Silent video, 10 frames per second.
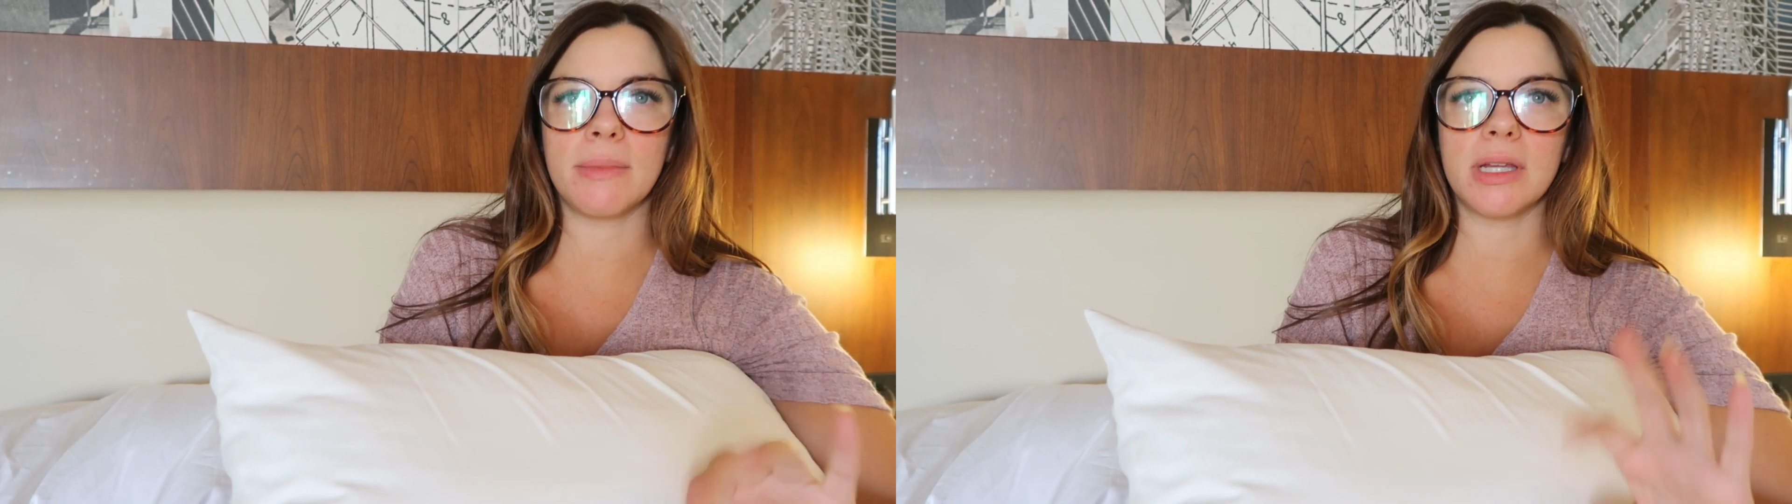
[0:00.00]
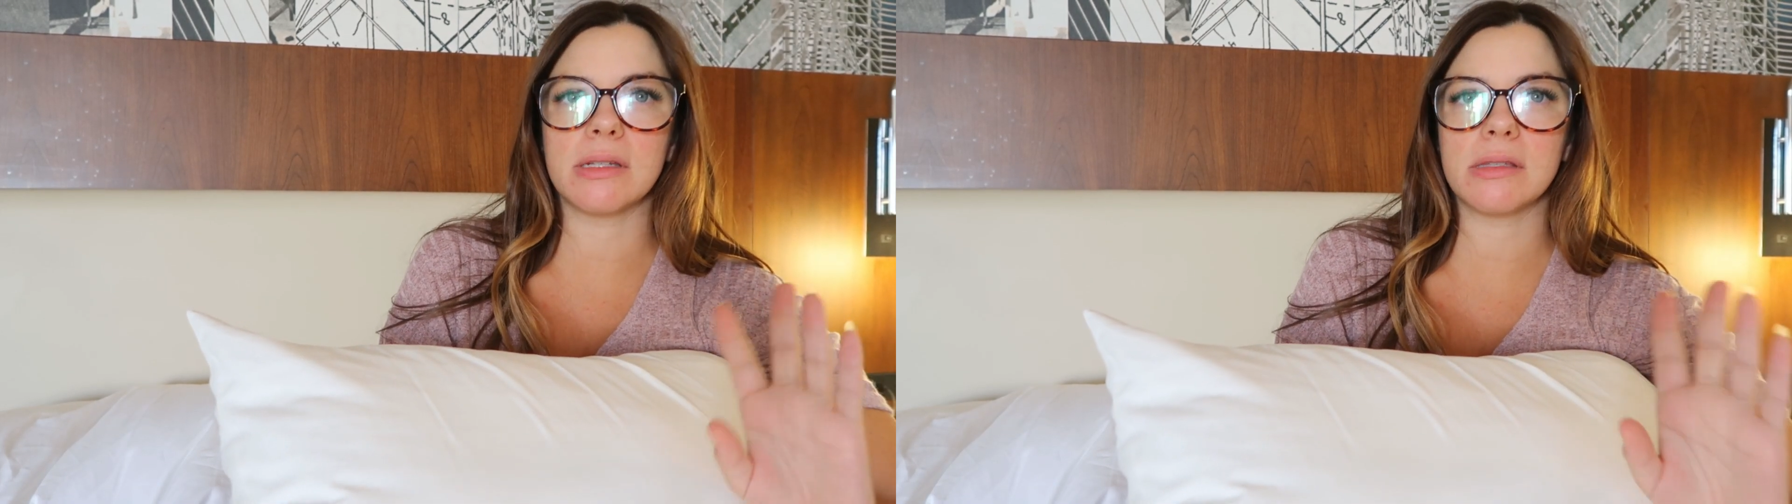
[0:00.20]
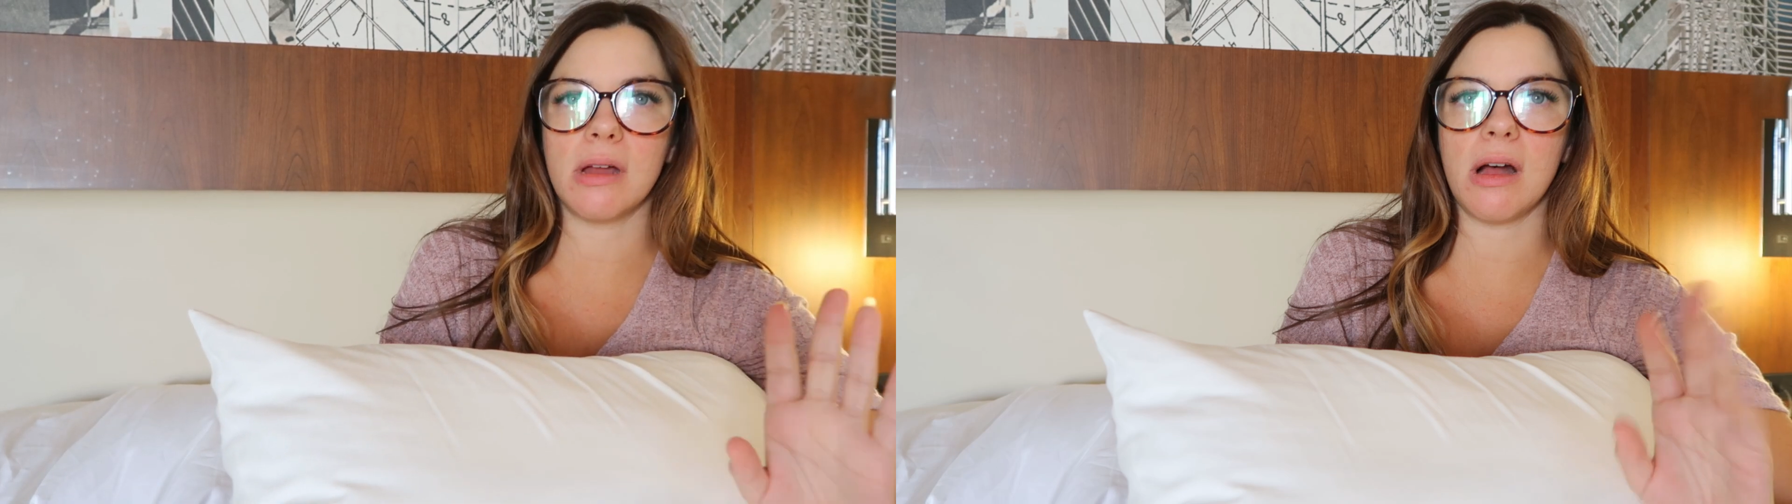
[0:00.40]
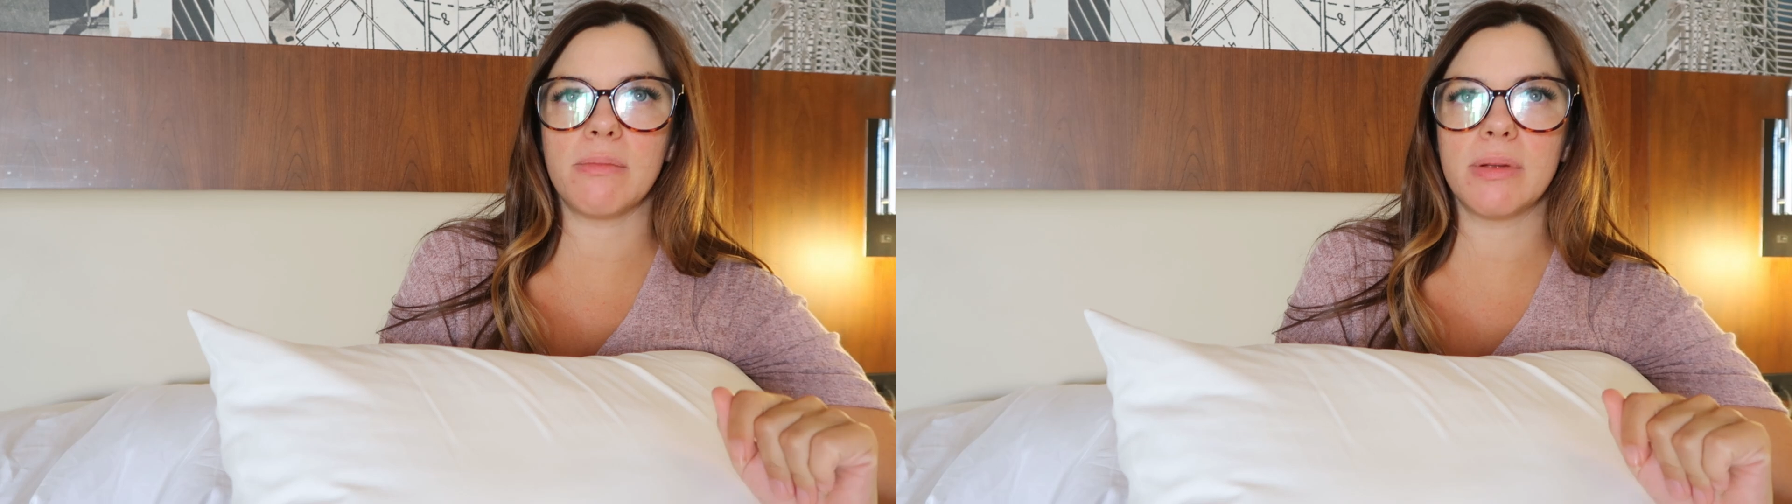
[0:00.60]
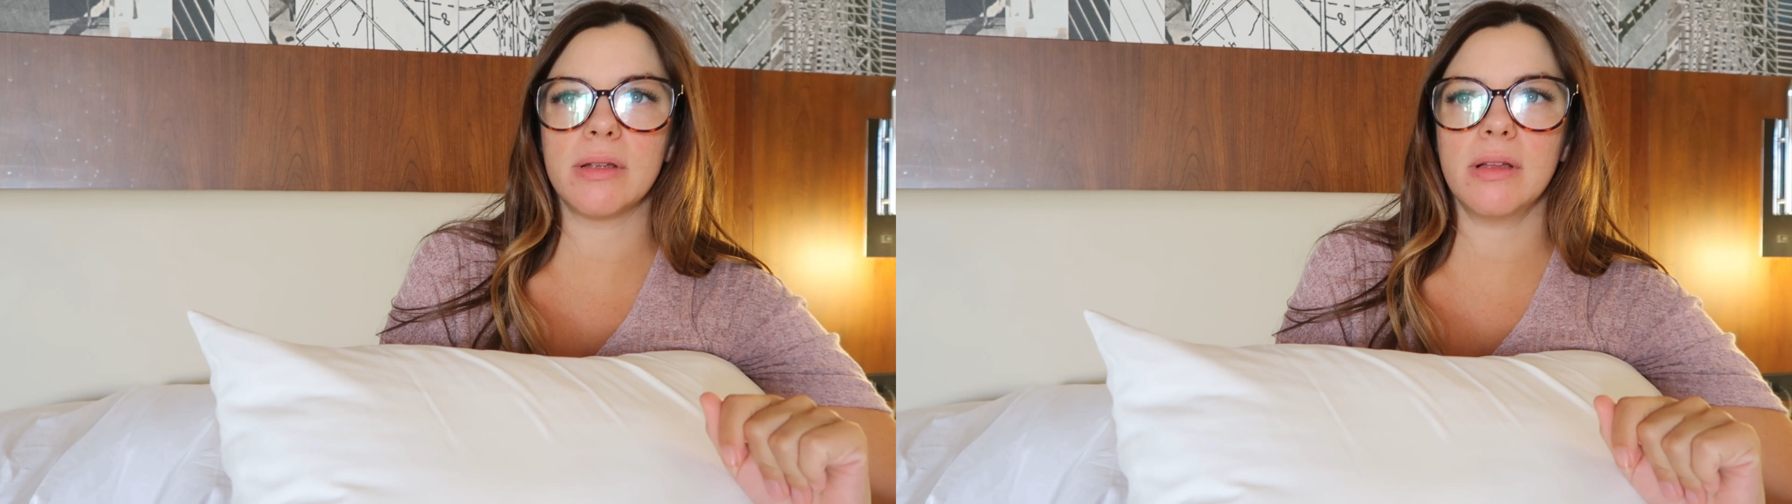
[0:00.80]
I'm gonna
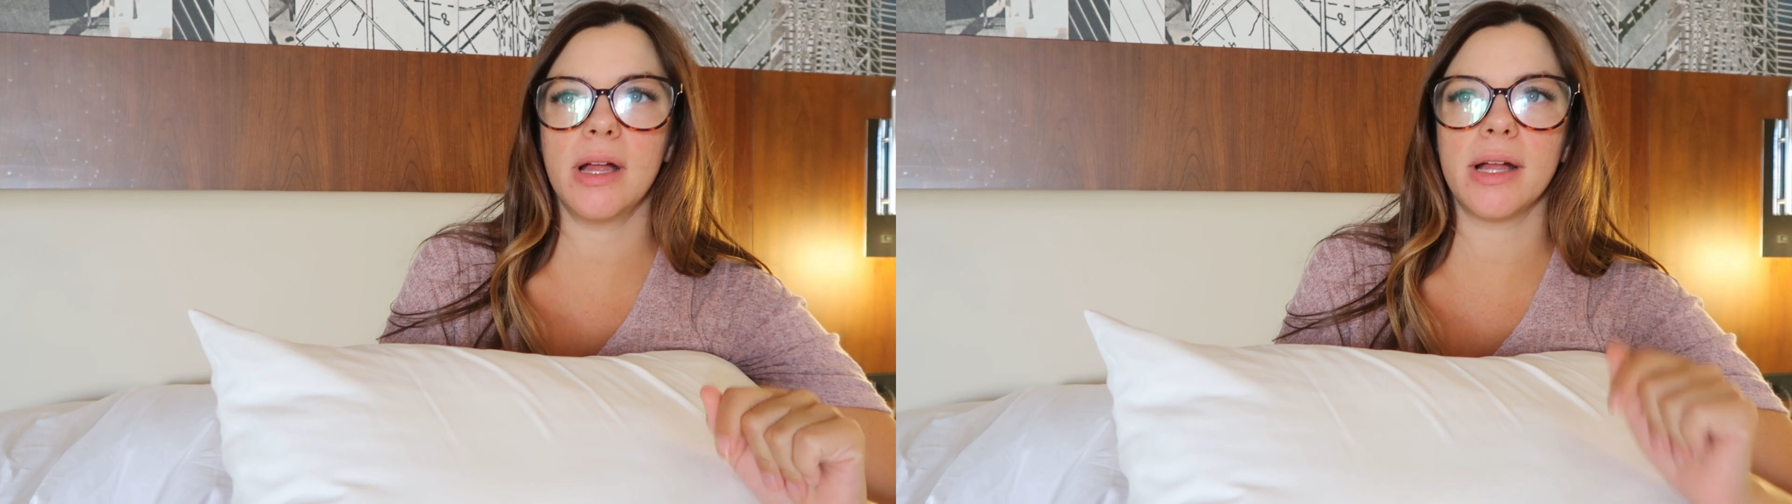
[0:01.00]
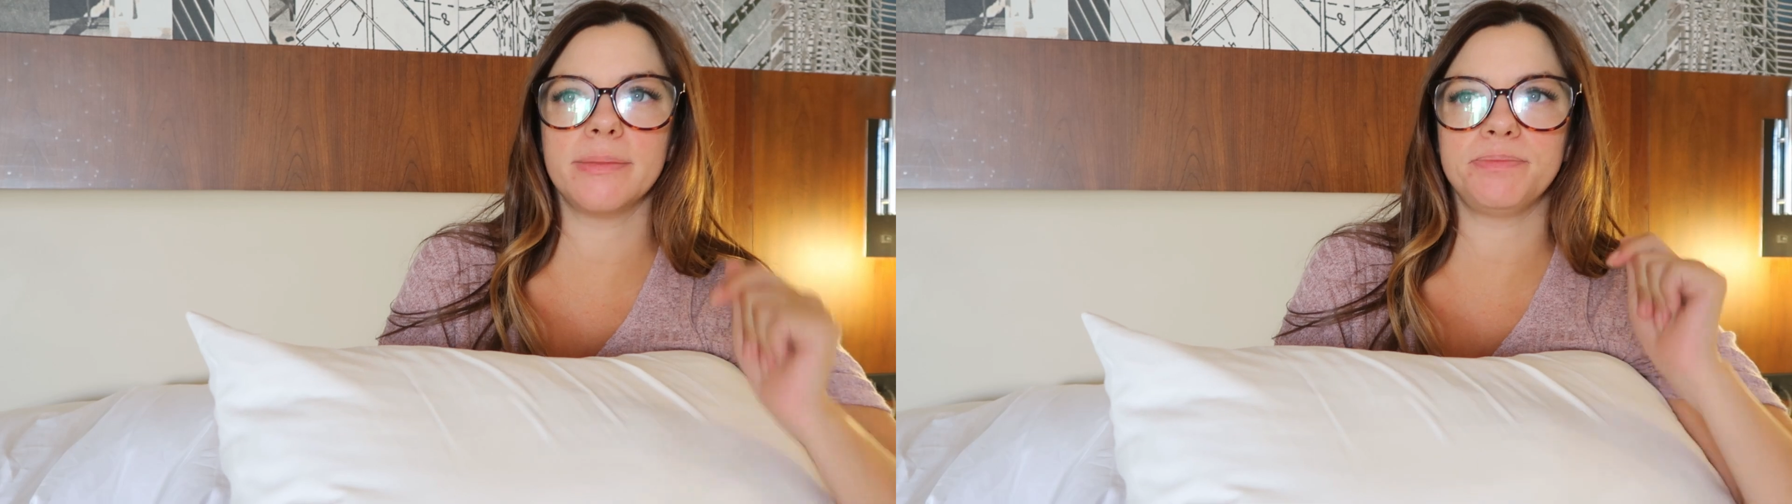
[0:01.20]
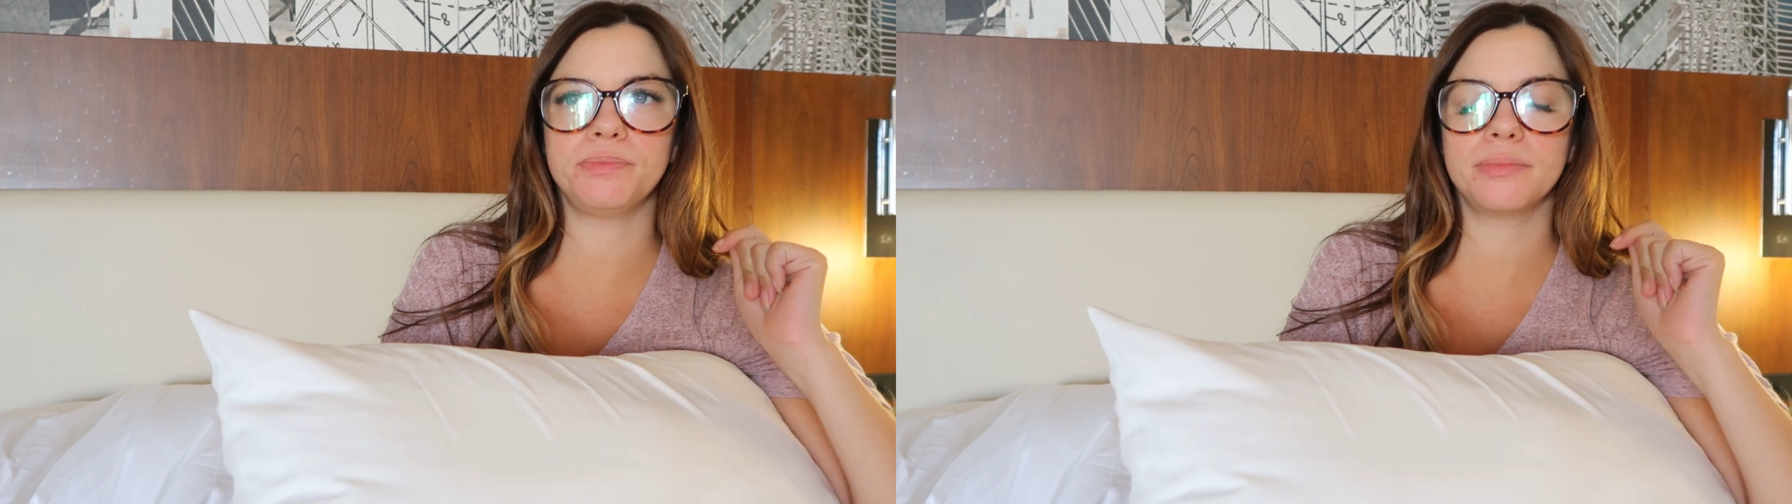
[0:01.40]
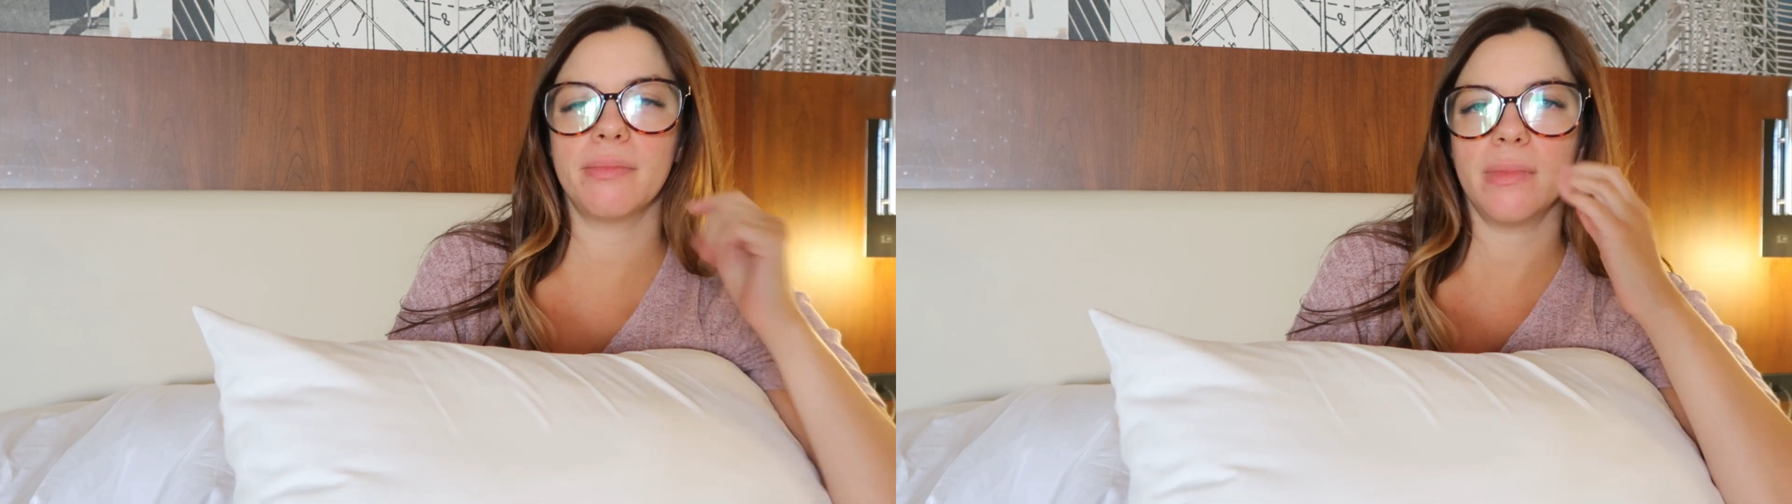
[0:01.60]
stop um,